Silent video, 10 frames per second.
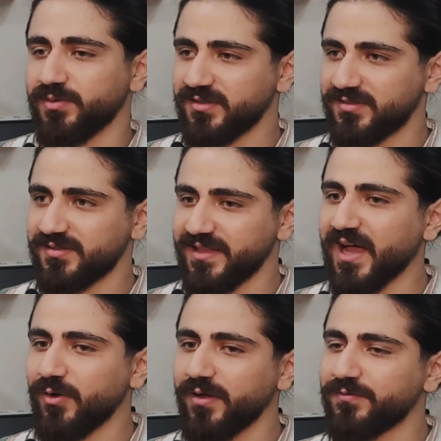but
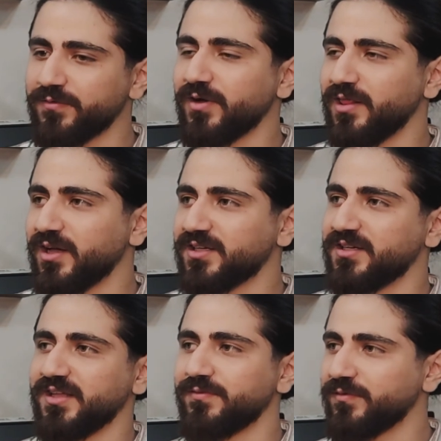now everyone
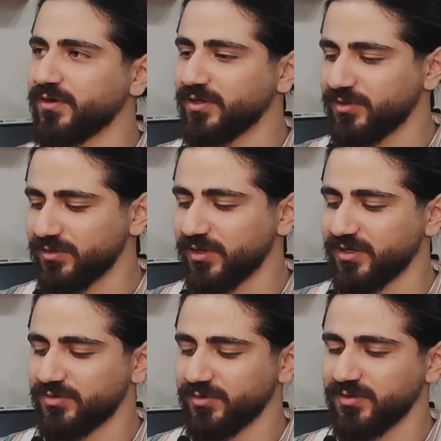like it, everyone
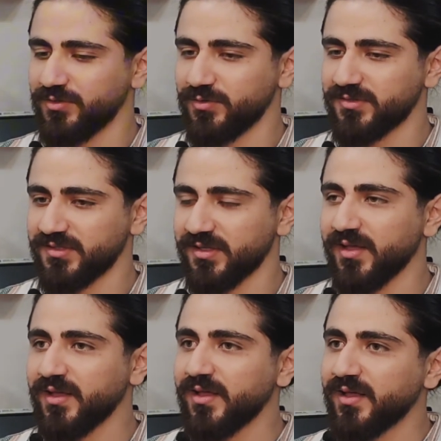like to use it.
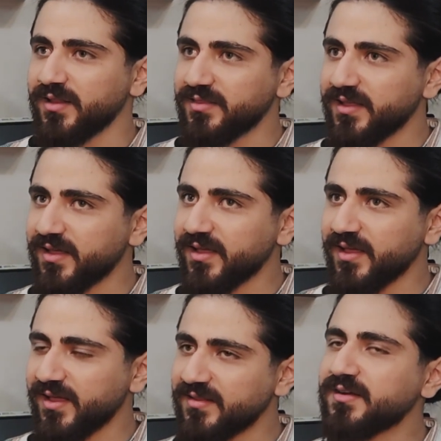The
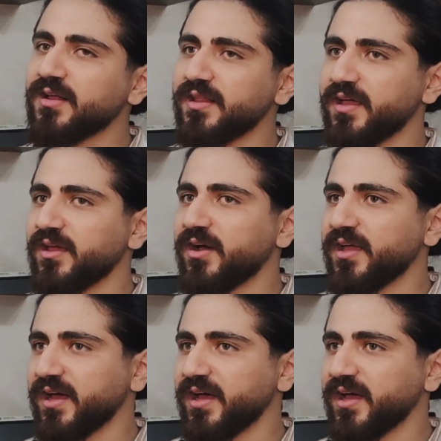ethical AI